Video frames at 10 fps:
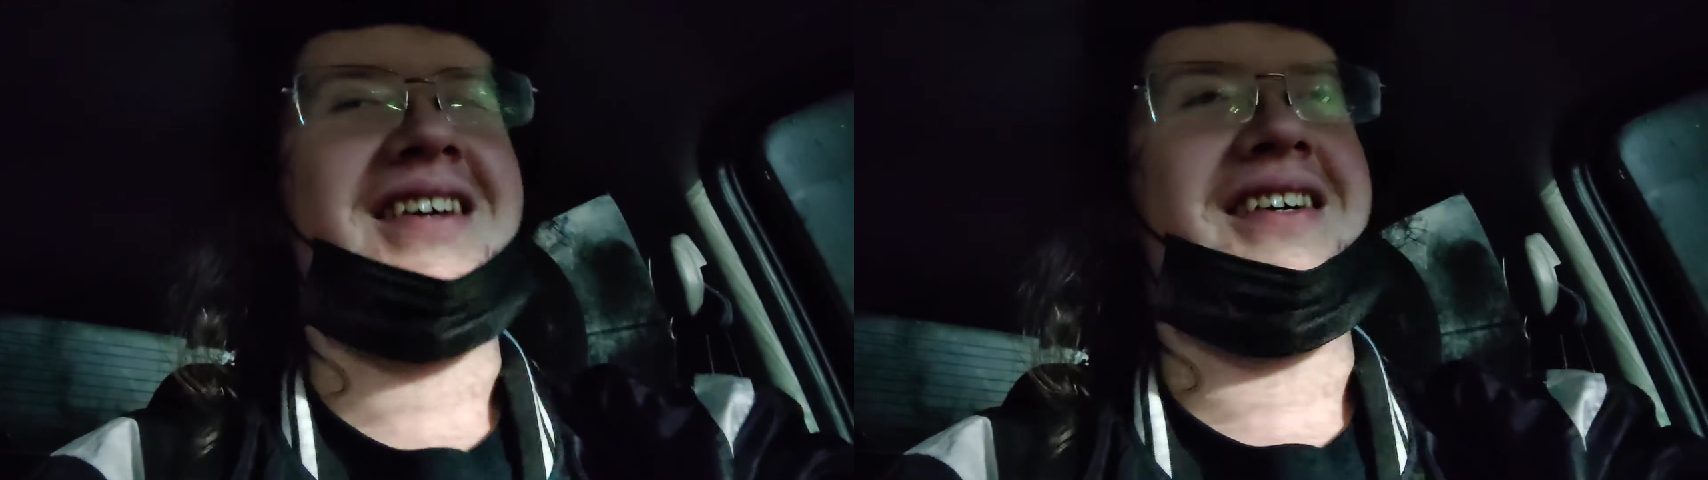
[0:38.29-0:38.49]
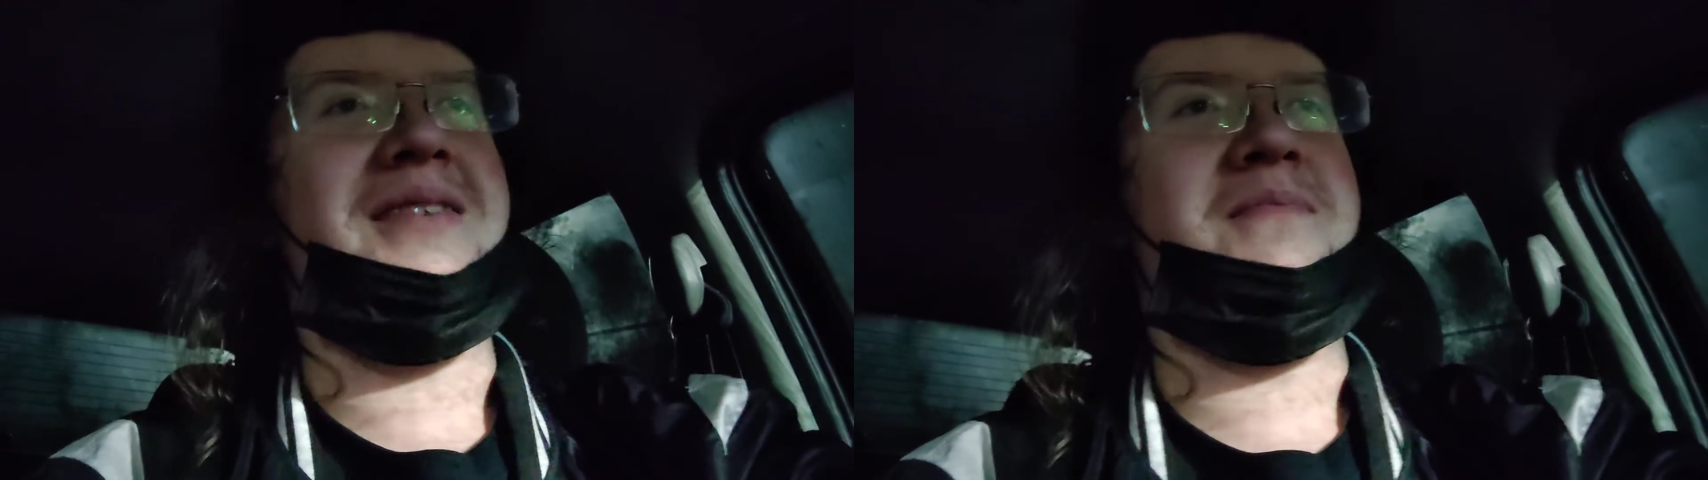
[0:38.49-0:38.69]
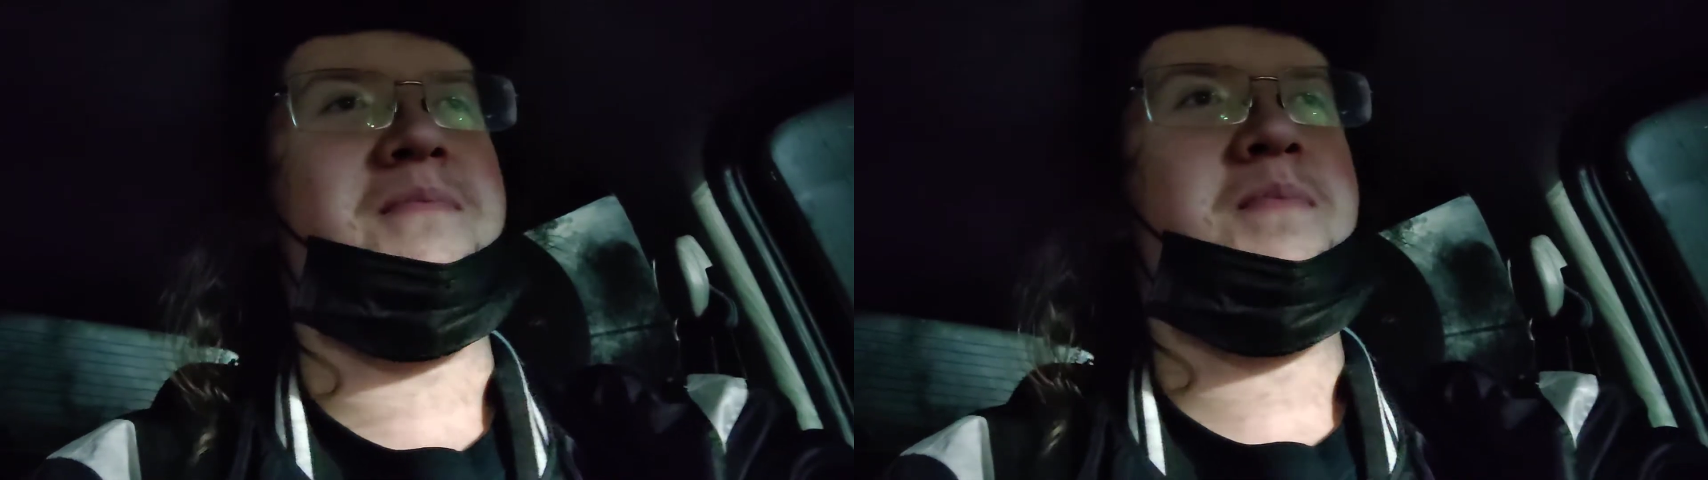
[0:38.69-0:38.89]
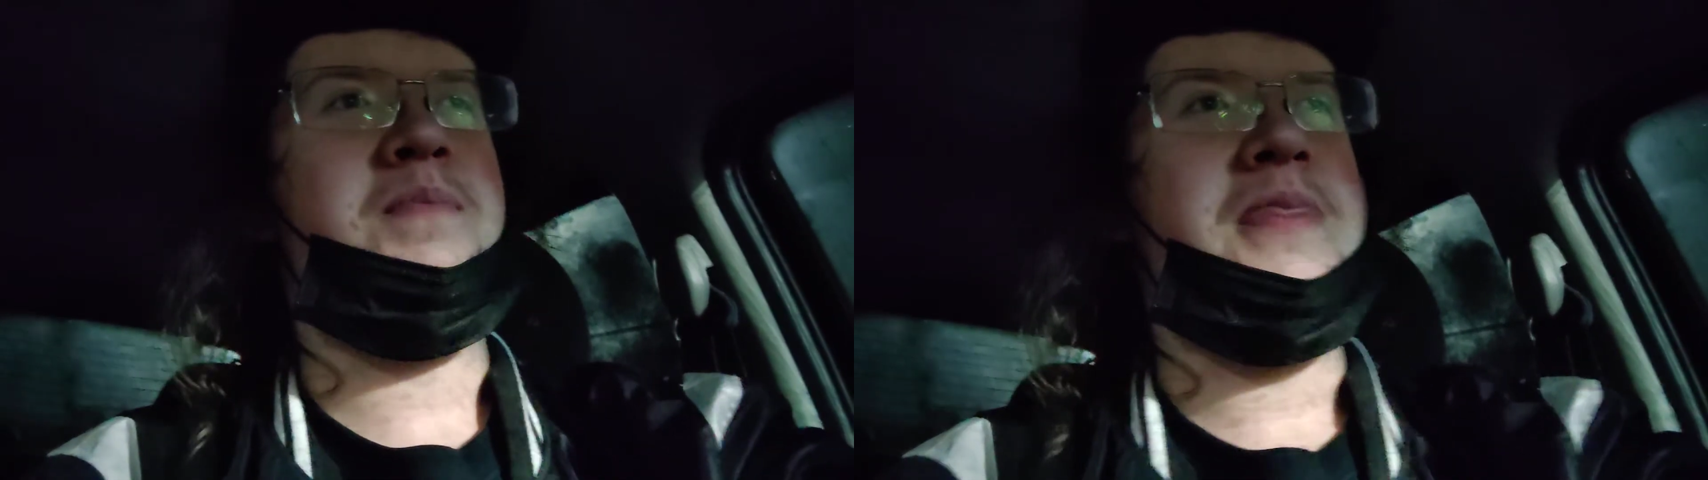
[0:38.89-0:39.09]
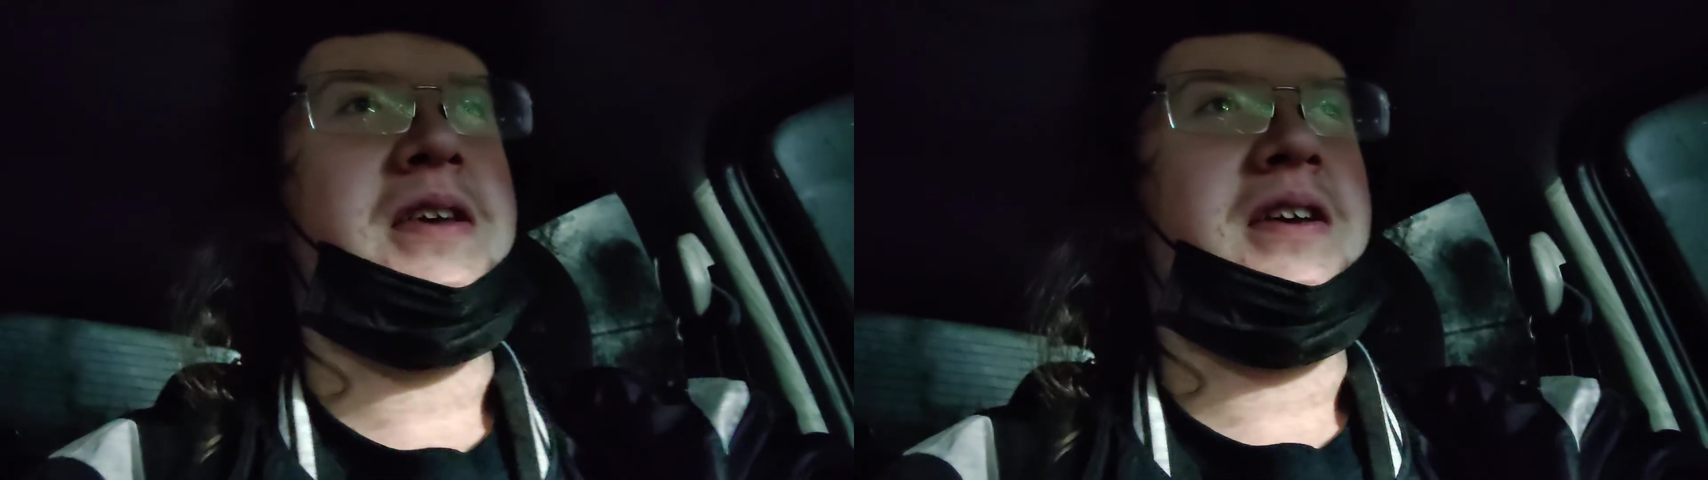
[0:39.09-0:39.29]
I
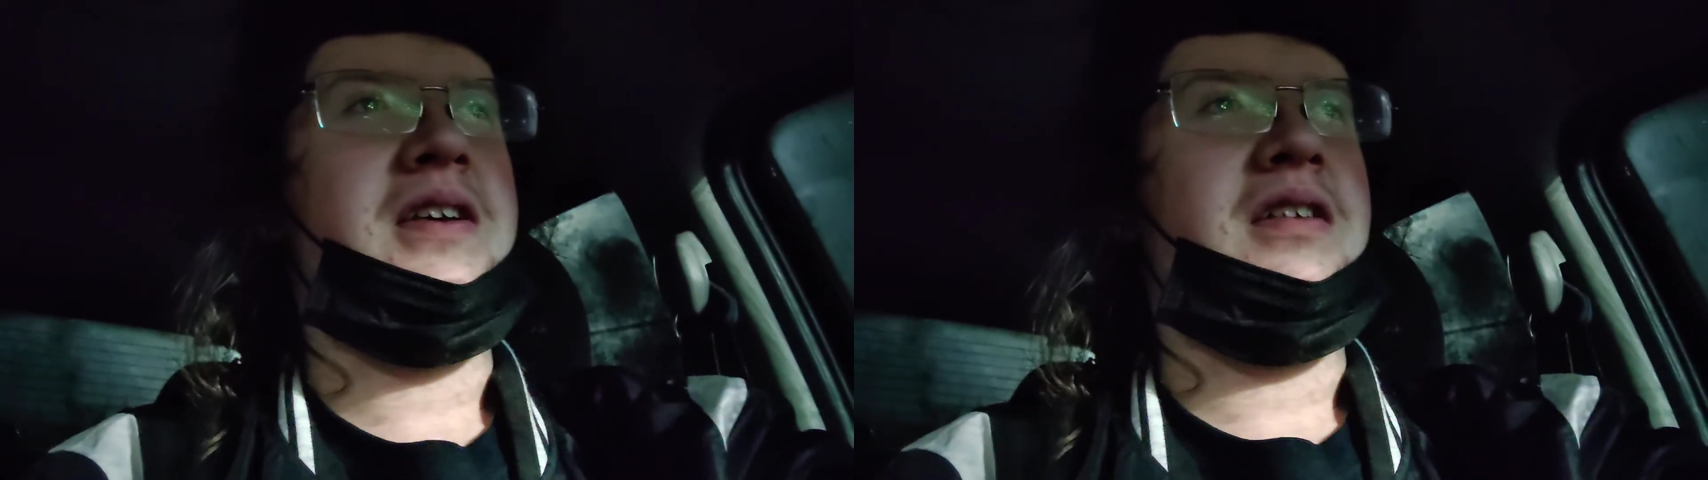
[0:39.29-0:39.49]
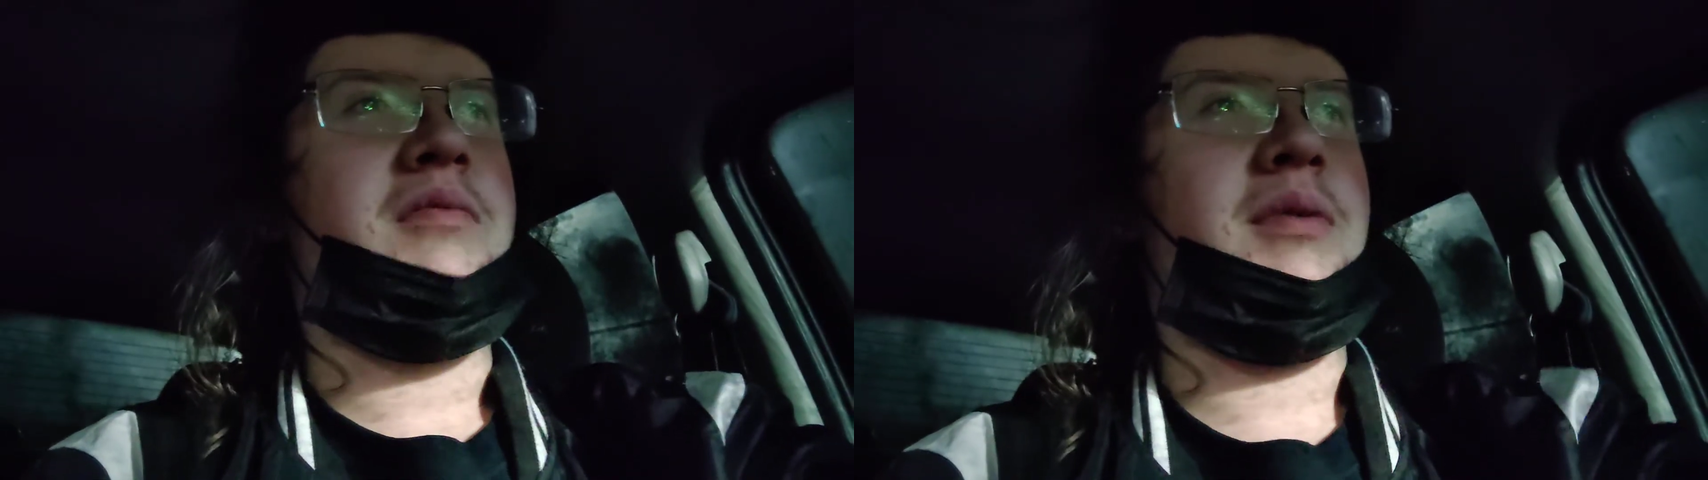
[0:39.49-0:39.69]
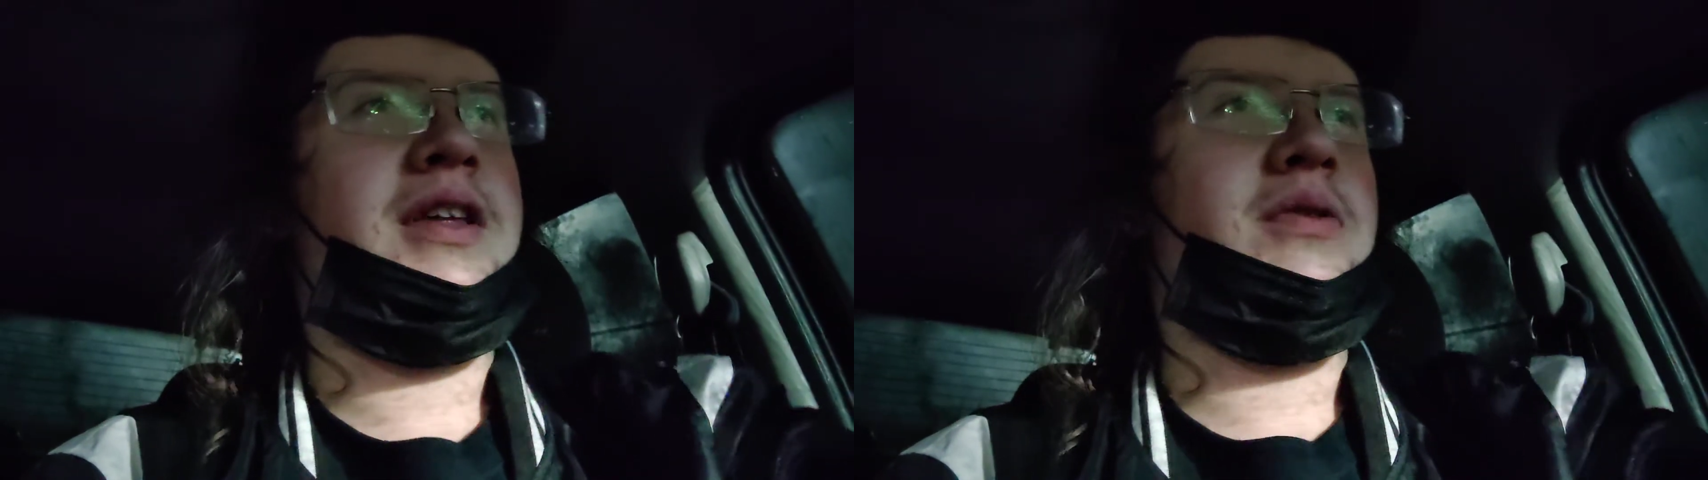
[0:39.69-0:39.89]
mean,